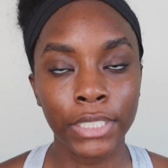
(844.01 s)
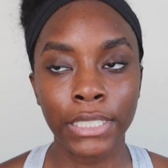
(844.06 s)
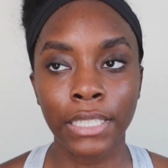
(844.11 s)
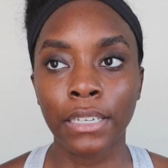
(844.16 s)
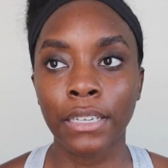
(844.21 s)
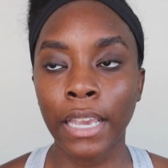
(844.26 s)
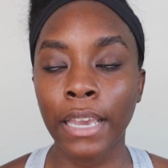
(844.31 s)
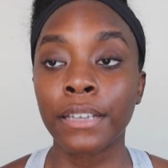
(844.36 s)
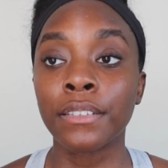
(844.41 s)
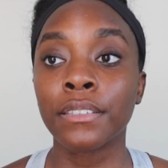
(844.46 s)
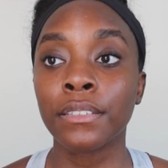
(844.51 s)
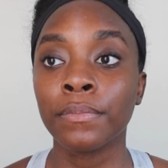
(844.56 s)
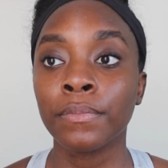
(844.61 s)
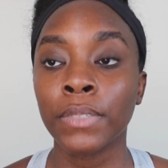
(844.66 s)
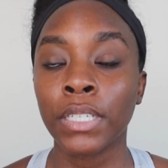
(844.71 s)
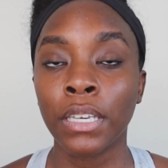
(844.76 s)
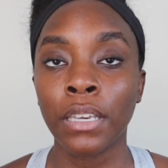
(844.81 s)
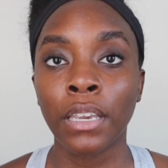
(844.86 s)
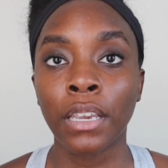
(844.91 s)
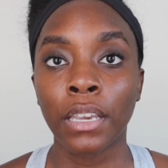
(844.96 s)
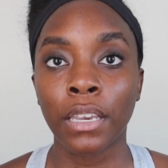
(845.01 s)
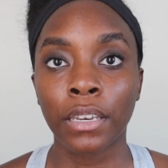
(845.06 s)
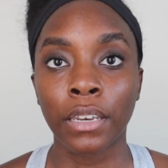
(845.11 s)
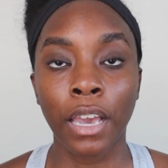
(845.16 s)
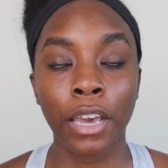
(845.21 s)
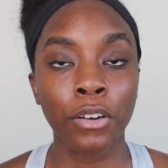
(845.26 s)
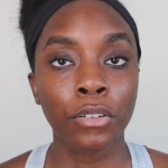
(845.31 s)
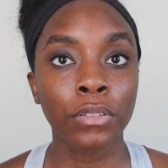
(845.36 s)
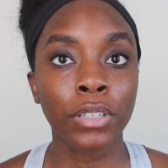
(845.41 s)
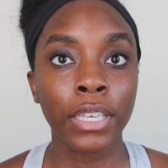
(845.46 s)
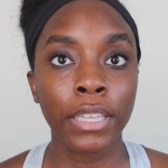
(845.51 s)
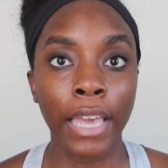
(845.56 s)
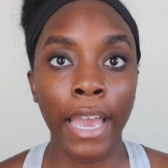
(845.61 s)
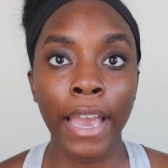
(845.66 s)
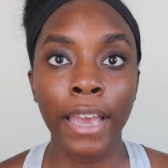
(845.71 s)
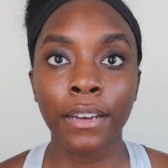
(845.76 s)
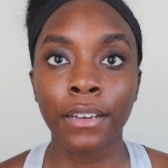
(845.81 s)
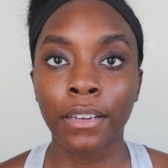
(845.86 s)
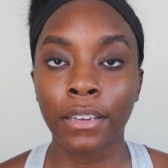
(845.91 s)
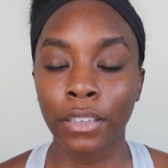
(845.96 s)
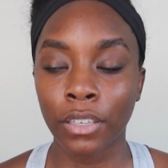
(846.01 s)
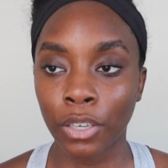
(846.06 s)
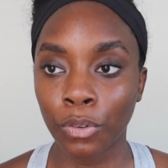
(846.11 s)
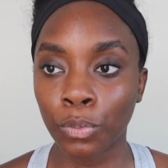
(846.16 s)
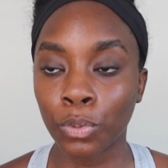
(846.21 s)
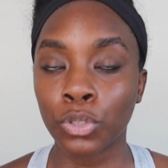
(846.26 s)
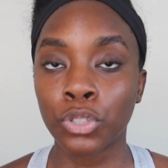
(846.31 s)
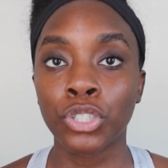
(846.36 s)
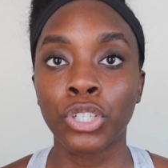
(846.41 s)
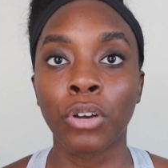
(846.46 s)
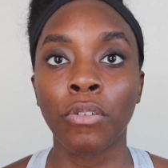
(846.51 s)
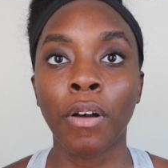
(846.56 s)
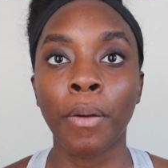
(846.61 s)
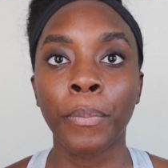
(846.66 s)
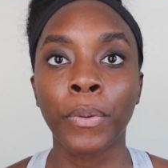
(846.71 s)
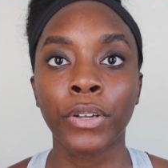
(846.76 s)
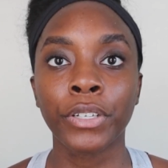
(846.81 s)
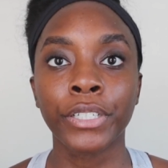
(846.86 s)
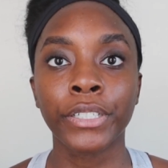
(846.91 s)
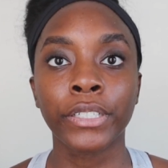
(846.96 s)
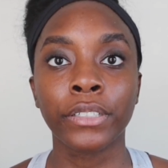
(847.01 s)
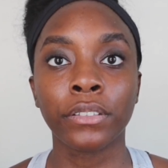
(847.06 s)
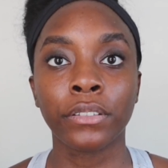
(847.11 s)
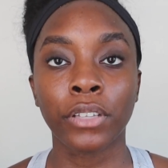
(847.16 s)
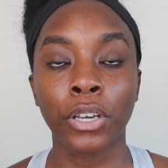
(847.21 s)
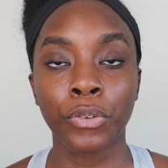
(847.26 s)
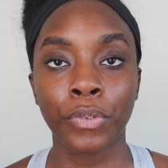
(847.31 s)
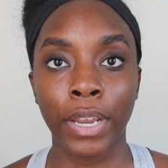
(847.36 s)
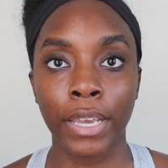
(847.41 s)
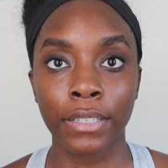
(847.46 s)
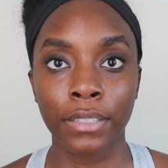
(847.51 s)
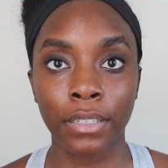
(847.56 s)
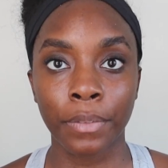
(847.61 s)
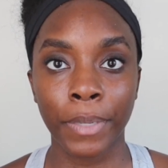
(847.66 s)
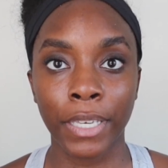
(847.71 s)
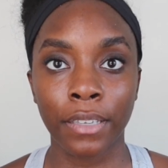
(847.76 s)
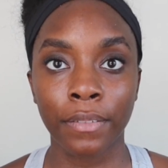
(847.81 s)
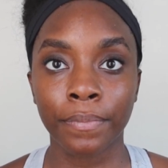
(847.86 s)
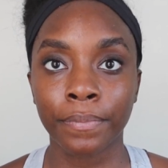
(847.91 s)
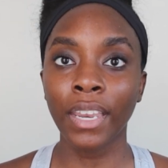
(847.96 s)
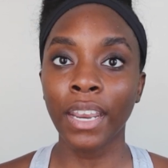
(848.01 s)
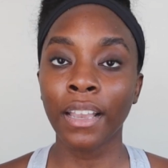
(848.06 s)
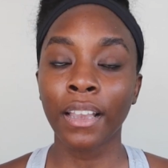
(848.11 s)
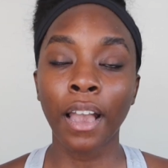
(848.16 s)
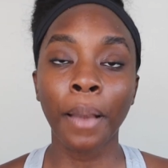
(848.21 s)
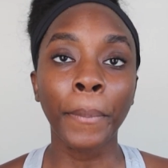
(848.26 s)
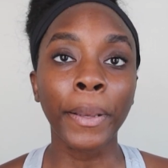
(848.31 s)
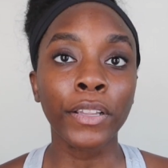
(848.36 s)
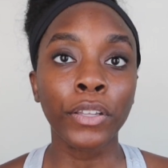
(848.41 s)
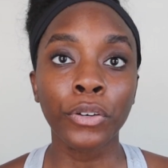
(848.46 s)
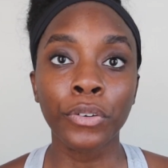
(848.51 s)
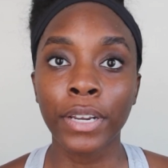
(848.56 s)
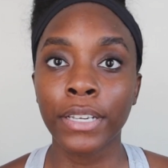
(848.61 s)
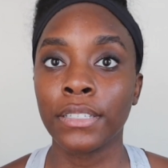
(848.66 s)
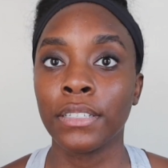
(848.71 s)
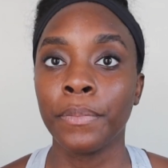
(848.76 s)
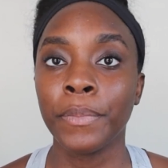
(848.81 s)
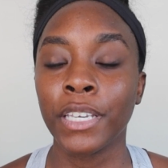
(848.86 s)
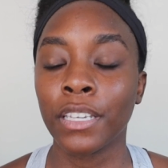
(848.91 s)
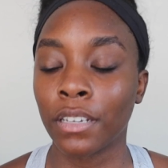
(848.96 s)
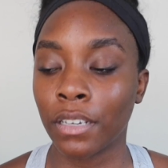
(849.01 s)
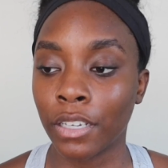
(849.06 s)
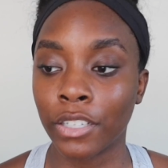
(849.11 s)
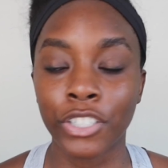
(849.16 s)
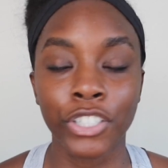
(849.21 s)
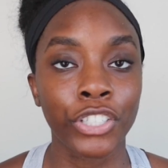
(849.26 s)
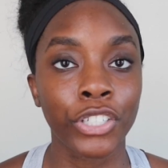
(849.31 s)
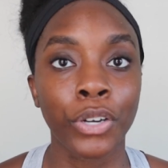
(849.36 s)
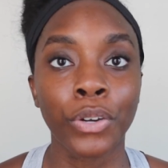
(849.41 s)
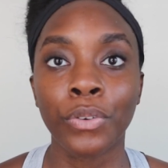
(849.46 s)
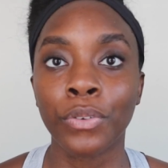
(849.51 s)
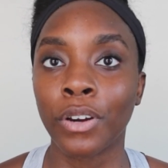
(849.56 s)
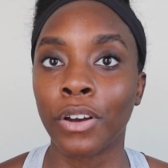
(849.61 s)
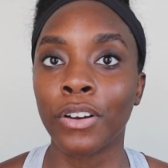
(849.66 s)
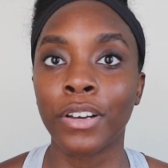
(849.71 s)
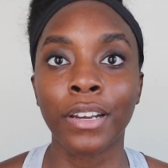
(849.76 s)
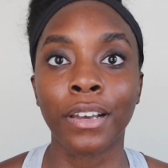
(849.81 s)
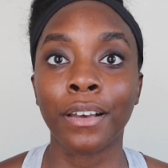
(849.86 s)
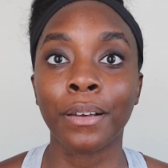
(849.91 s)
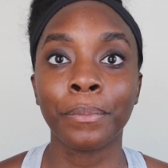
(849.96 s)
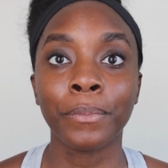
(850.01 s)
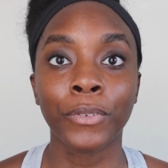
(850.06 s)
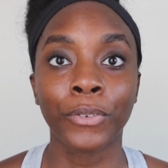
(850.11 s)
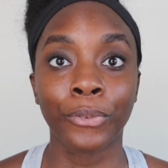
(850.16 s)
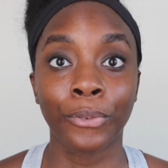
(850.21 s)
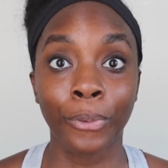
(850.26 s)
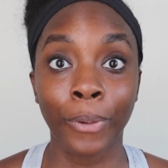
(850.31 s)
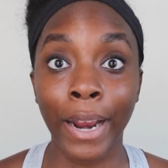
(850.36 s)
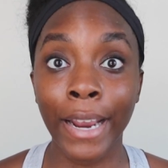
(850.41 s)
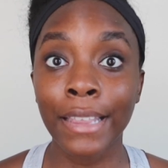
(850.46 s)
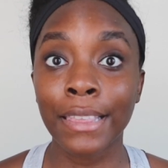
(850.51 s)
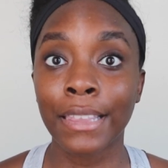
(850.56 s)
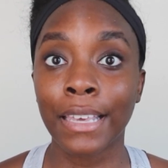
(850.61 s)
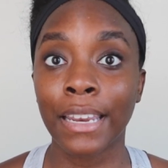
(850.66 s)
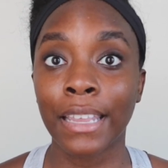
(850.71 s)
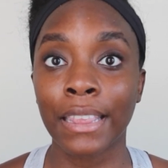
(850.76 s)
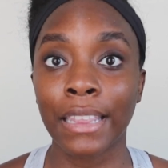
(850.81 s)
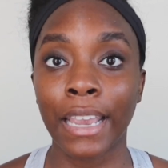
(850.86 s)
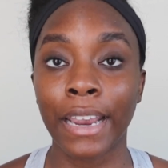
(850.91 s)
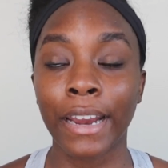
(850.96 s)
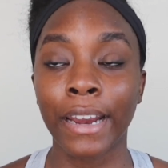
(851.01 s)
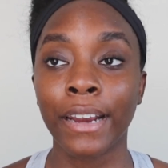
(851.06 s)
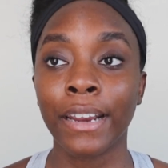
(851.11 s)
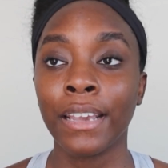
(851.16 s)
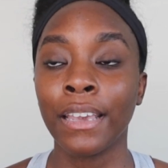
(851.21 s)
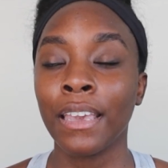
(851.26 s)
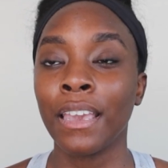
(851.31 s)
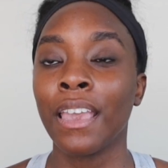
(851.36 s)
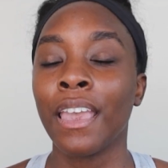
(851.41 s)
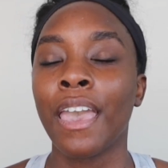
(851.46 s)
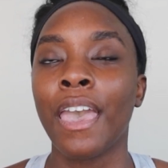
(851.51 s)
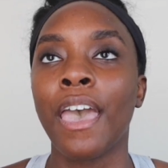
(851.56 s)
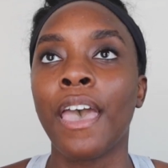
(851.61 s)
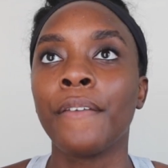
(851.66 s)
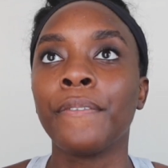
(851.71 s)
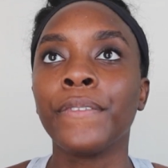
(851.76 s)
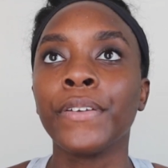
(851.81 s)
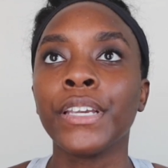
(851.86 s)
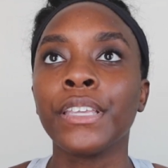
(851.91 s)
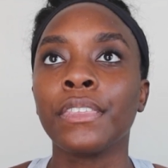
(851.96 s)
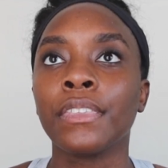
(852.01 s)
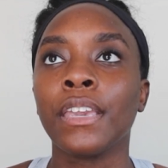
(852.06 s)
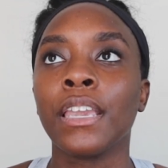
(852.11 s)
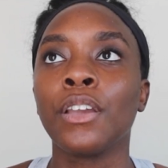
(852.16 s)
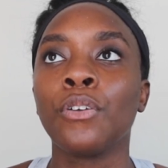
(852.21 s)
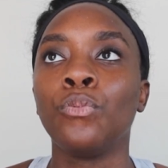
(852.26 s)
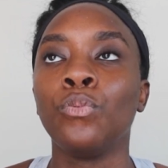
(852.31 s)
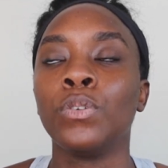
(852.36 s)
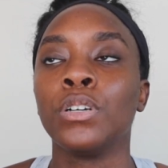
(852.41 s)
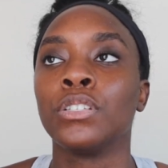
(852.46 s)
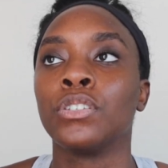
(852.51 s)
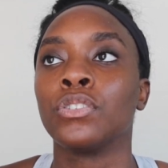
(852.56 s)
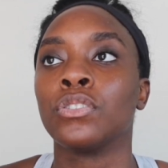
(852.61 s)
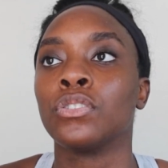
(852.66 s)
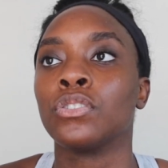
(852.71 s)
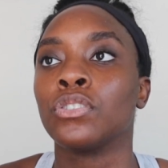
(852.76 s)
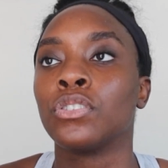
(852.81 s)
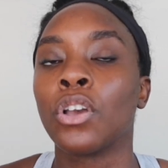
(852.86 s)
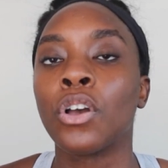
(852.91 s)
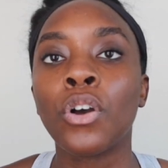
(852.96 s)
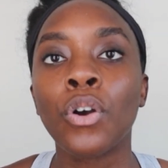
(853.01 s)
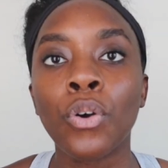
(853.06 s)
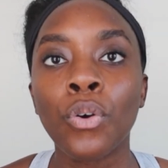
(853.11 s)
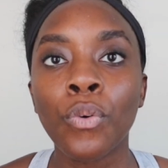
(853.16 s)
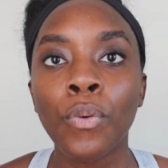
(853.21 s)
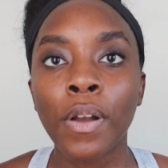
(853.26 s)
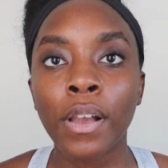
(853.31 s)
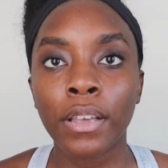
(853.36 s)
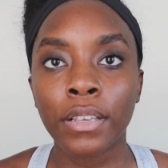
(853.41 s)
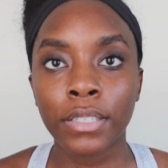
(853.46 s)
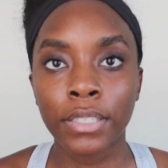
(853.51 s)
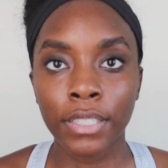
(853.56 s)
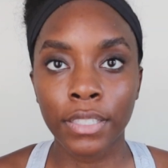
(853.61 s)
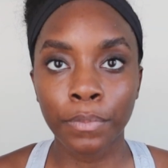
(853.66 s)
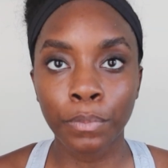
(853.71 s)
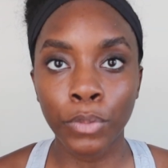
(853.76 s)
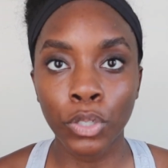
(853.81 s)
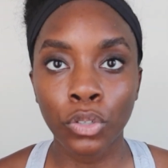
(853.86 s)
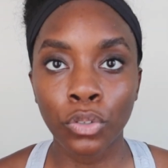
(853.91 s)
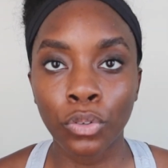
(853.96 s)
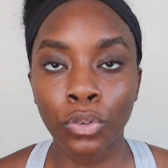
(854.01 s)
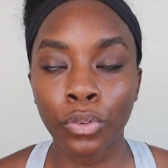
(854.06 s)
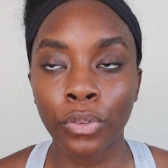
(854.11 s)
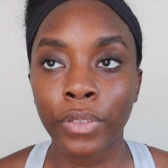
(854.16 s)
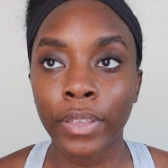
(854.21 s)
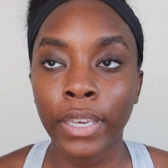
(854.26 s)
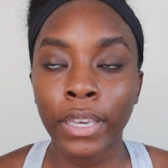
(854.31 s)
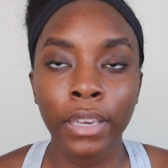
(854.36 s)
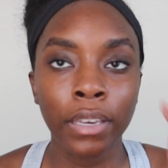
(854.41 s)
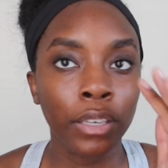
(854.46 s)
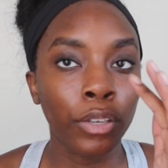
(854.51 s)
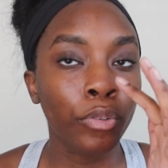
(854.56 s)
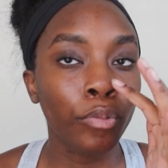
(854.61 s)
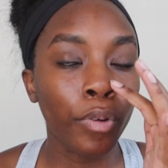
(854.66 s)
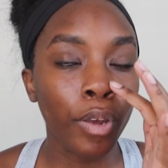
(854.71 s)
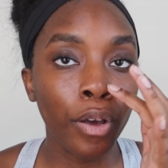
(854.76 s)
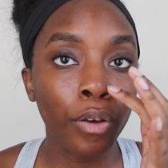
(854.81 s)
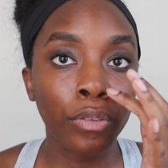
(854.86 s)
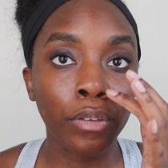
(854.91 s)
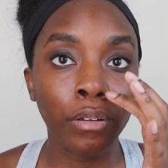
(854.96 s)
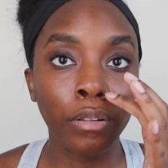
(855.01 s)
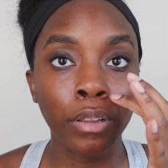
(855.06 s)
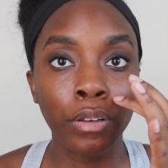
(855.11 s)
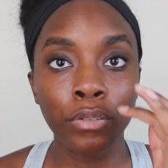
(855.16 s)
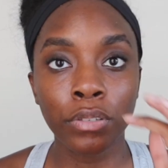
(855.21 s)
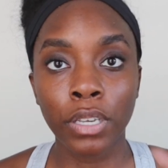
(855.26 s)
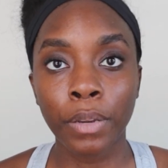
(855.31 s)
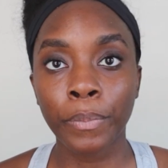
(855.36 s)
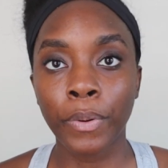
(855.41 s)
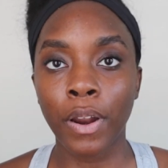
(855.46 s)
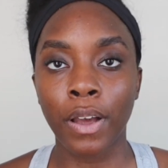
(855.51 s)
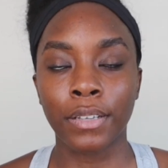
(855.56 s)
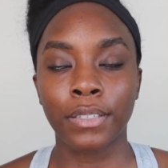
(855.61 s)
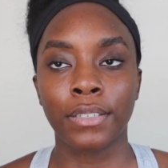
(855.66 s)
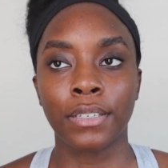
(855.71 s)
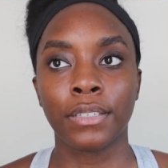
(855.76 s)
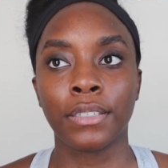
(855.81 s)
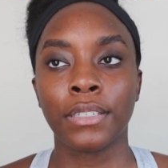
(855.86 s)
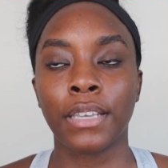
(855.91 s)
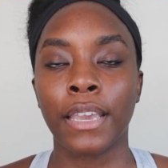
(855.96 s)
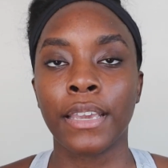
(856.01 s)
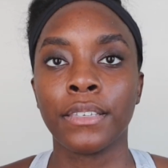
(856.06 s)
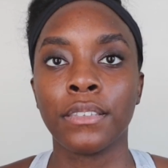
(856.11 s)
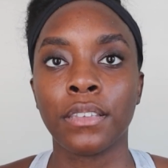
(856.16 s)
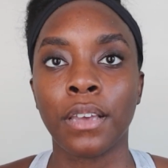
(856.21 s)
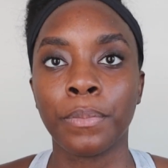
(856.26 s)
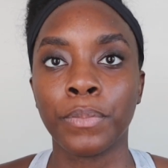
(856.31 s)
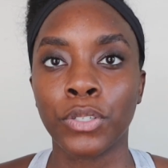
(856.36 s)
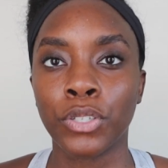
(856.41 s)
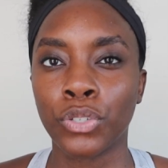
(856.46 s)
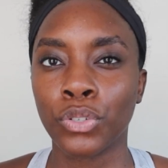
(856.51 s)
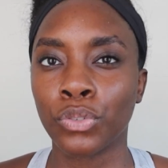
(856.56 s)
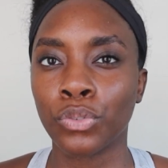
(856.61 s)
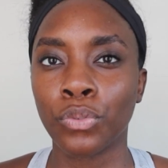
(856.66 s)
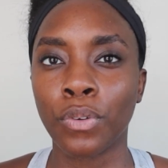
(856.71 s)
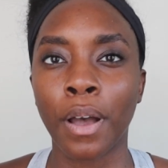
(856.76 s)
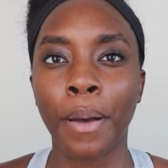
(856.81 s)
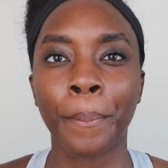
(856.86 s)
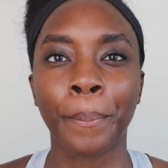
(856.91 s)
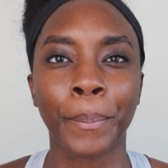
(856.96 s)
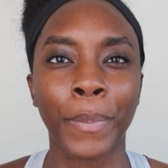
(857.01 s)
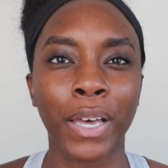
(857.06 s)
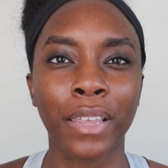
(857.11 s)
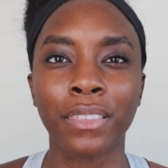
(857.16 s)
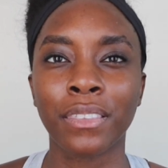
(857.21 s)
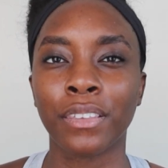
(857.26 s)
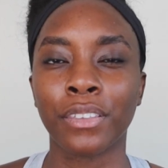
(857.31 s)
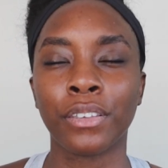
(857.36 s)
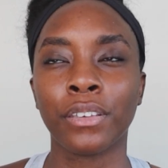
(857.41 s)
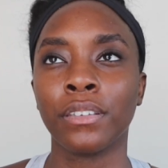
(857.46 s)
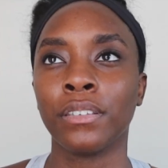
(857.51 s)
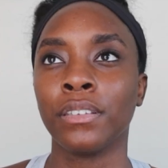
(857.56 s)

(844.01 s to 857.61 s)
He said, yes. And not only that, it will show up on your loan estimate. Got my loan estimate. It showed on up right then and there. Everything was so smooth. You know, the closing process takes up to a month.